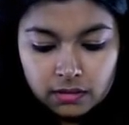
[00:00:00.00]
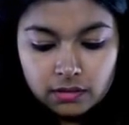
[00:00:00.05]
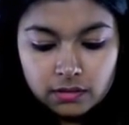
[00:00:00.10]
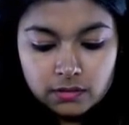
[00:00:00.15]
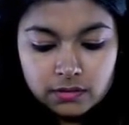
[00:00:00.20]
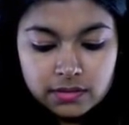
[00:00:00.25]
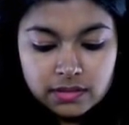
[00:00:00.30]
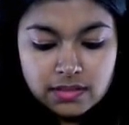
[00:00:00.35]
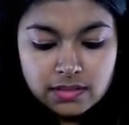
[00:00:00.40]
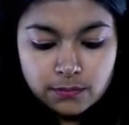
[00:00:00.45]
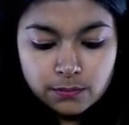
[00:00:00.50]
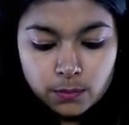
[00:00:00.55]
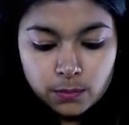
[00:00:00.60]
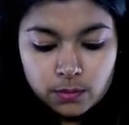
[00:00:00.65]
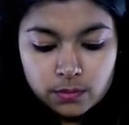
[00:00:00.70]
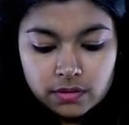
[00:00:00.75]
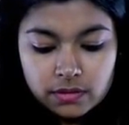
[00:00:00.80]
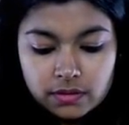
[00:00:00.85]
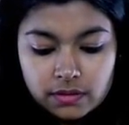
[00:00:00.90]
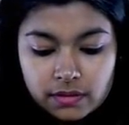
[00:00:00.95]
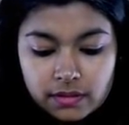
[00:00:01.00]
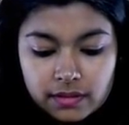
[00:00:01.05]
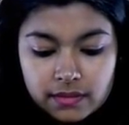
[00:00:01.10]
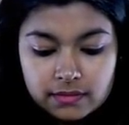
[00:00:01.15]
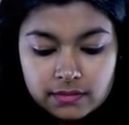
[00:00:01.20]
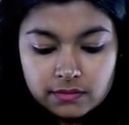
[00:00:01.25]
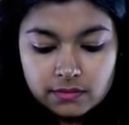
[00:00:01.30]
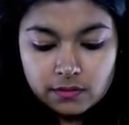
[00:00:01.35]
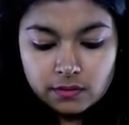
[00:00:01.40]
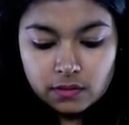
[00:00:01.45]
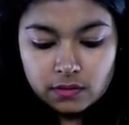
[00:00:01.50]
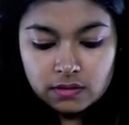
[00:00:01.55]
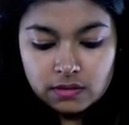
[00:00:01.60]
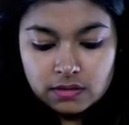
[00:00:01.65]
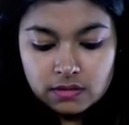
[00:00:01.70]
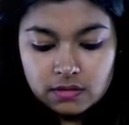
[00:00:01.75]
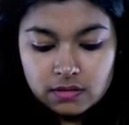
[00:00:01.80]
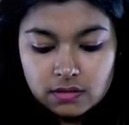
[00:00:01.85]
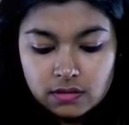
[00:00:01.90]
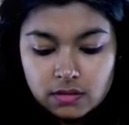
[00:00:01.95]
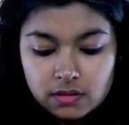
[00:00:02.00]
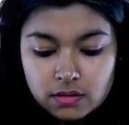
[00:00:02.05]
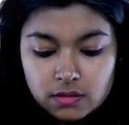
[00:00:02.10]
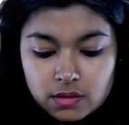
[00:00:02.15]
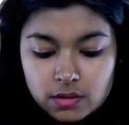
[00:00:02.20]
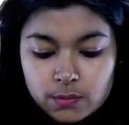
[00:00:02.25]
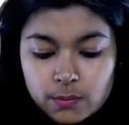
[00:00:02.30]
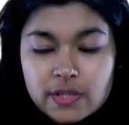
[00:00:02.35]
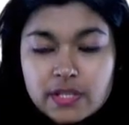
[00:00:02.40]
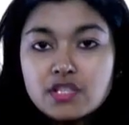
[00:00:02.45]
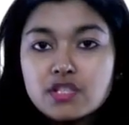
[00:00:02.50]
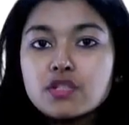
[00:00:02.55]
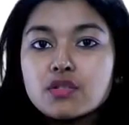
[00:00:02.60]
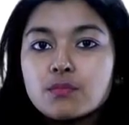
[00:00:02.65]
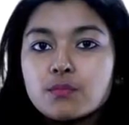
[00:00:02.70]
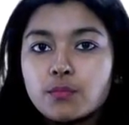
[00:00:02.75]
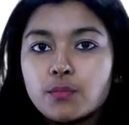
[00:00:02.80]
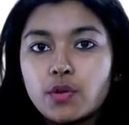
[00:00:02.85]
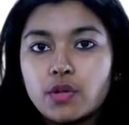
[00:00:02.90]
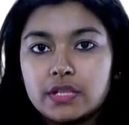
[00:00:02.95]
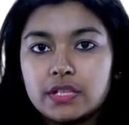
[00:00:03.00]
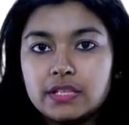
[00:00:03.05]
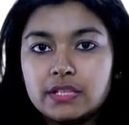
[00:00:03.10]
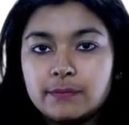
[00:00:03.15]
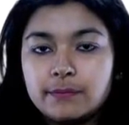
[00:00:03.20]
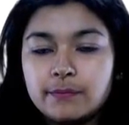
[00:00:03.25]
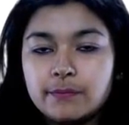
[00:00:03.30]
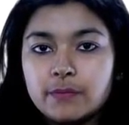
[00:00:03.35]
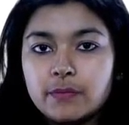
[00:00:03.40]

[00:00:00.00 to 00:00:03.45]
Now this whole is your switch body.